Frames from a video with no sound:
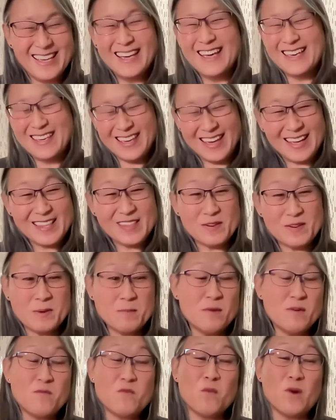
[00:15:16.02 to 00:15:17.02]
You have to
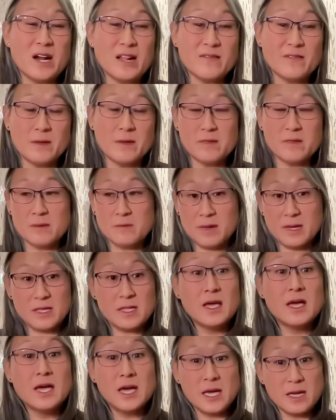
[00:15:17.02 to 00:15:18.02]
remove one of them to make
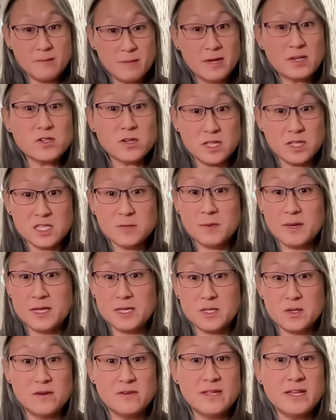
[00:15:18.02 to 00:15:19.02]
sure the
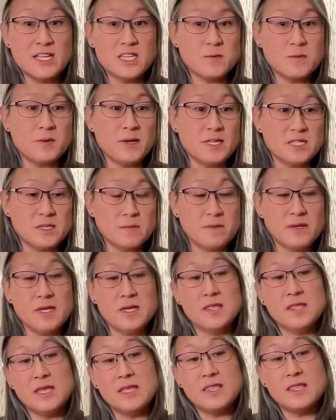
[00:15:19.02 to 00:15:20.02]
nerves have space to be,
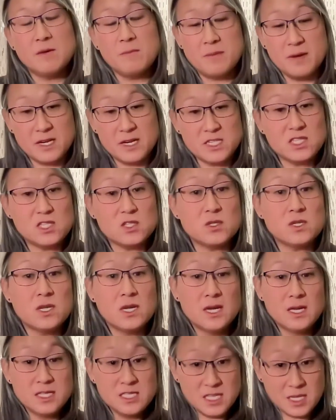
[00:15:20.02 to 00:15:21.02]
and then the patients
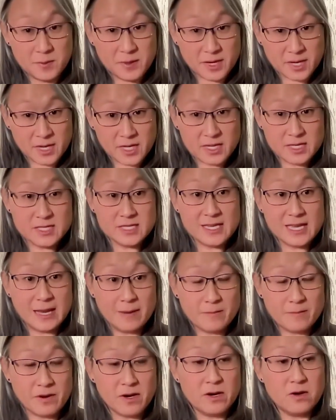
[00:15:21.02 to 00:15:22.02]
typically can
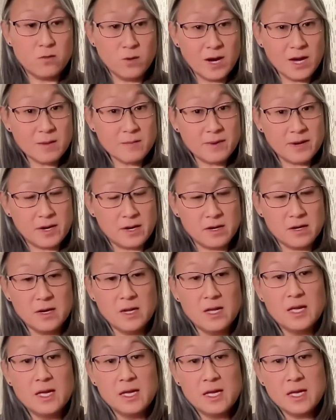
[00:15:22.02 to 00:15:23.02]
stand better and walk better.
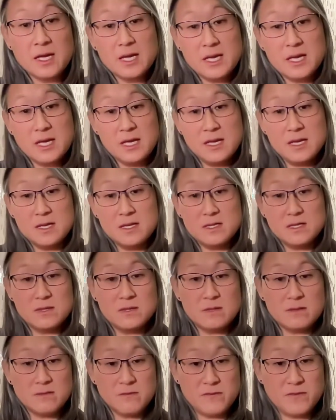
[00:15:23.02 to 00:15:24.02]

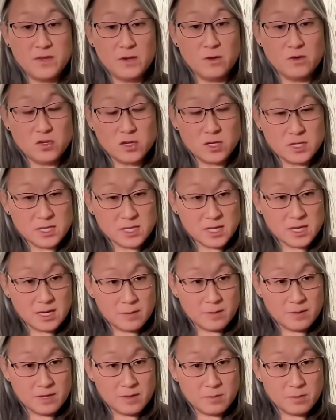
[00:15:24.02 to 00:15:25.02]
Fusions
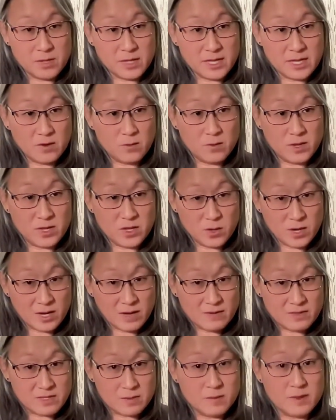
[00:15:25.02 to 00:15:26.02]
come into play when you
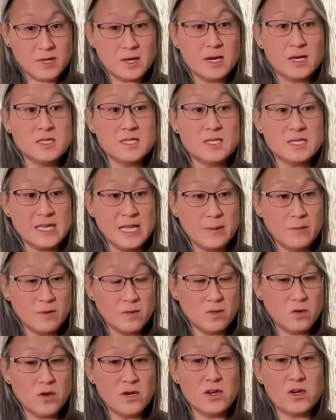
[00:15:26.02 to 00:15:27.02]
have something
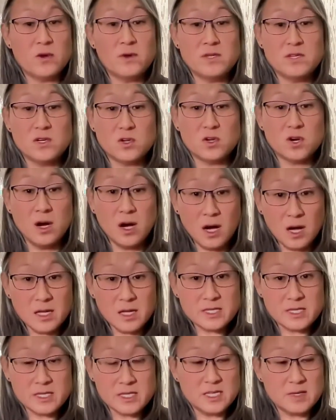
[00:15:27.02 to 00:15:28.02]
unstable or you're going to
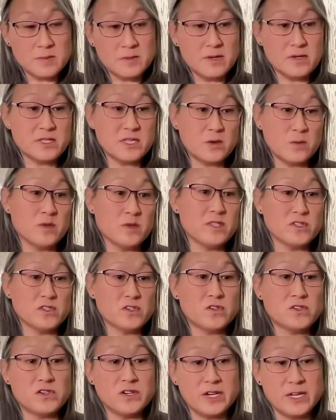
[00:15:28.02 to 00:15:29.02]
cause instability with the
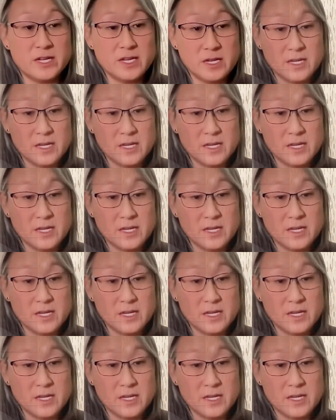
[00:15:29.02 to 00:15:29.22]
surgery.